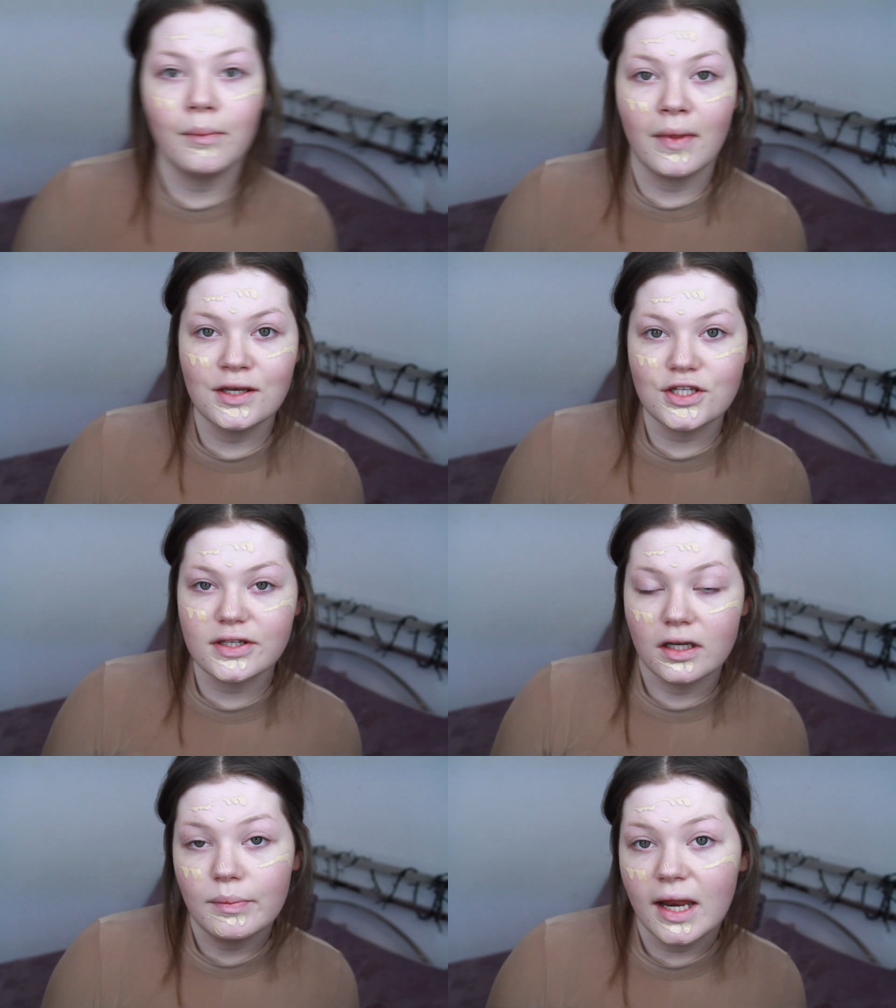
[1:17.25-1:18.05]
I'm then just
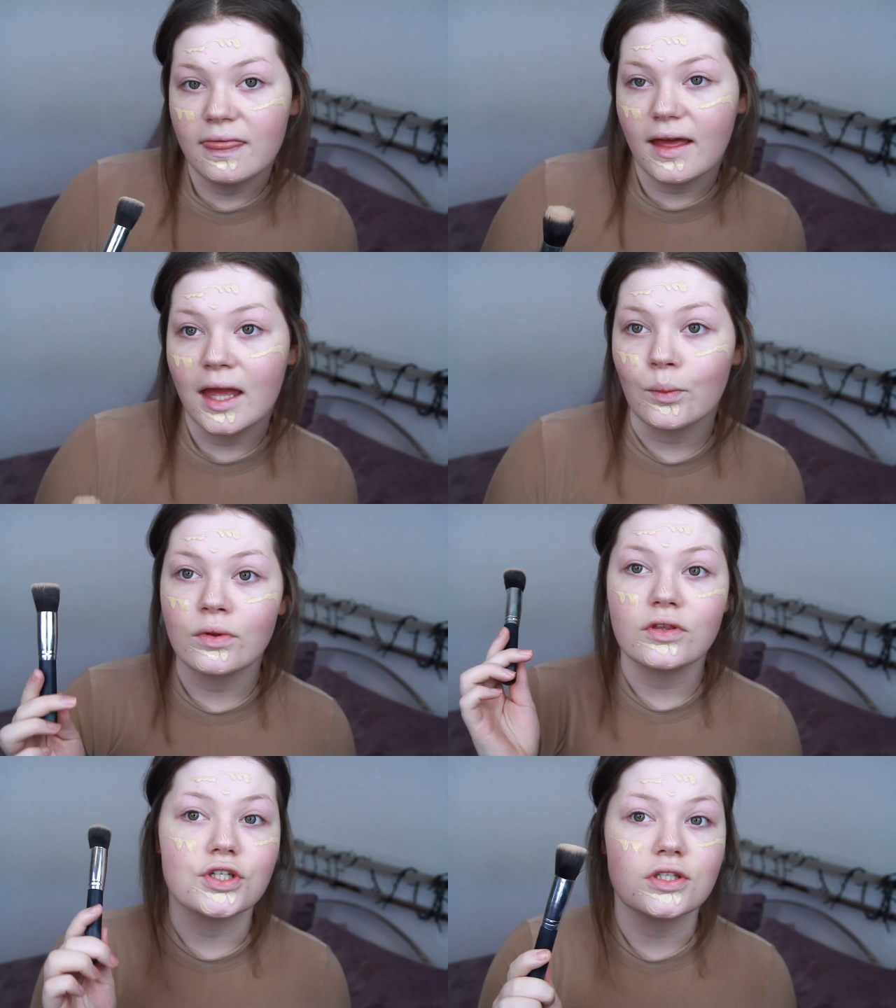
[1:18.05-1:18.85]
going to blend that in
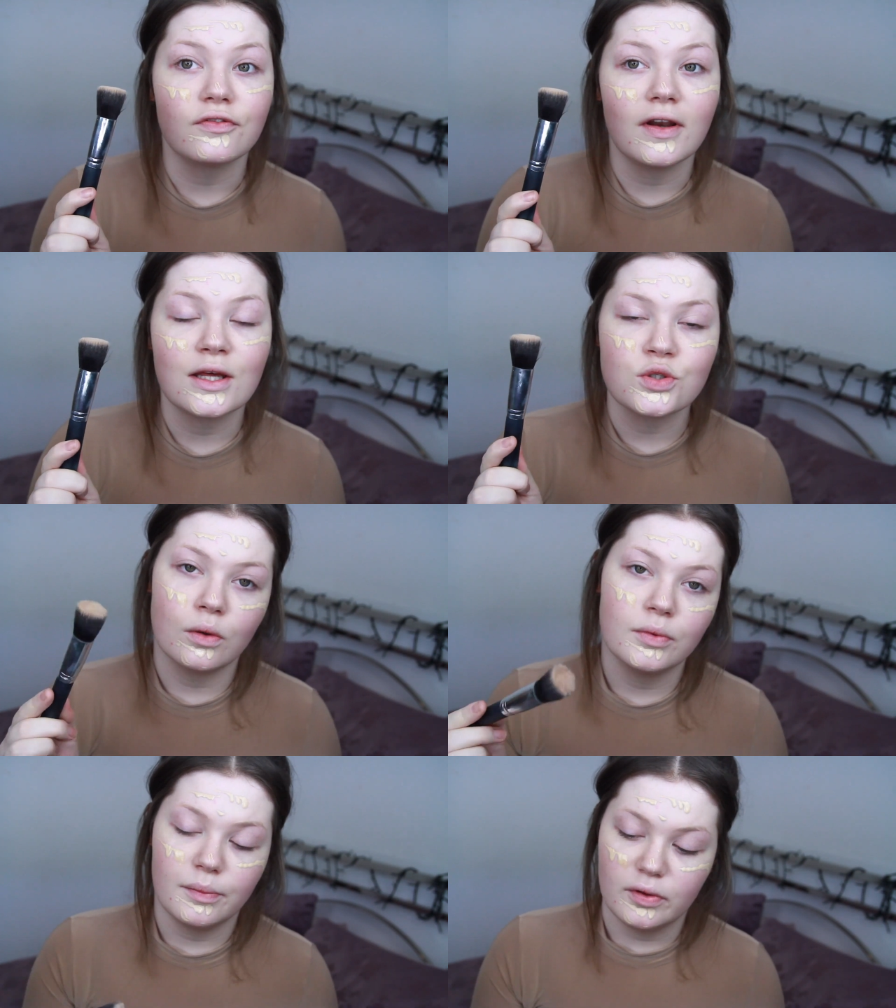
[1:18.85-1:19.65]
with just a flat
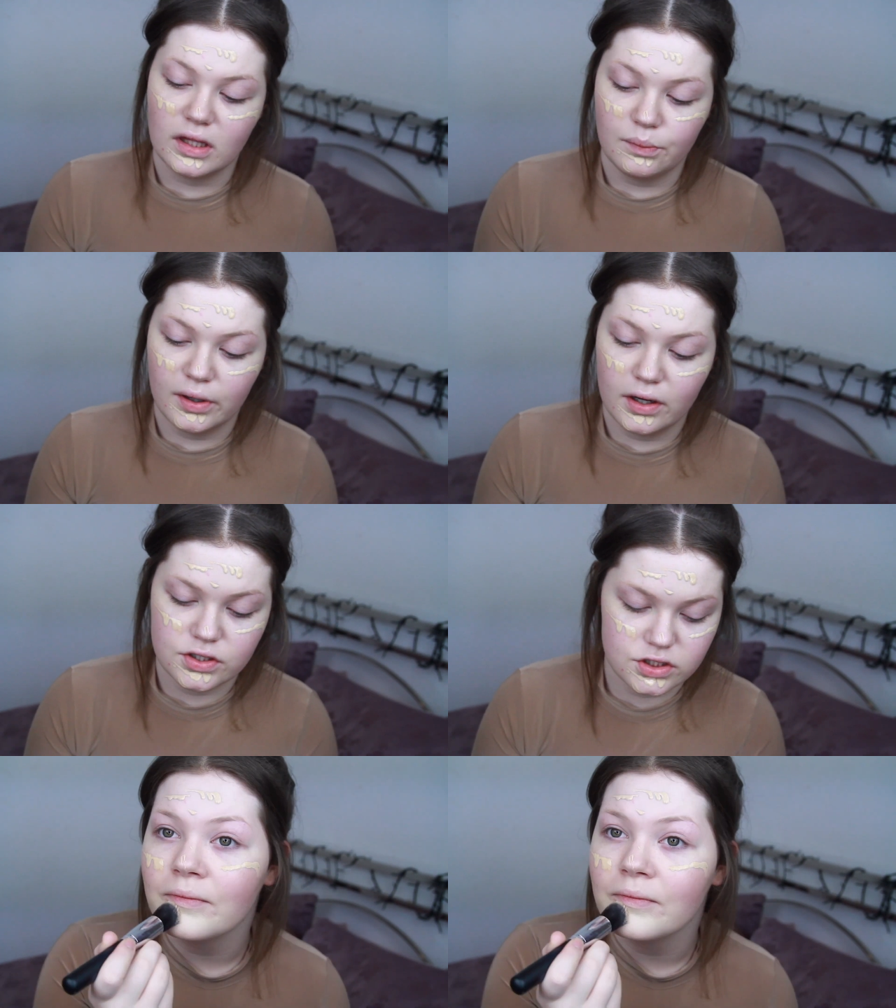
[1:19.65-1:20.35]
top kabuki brush.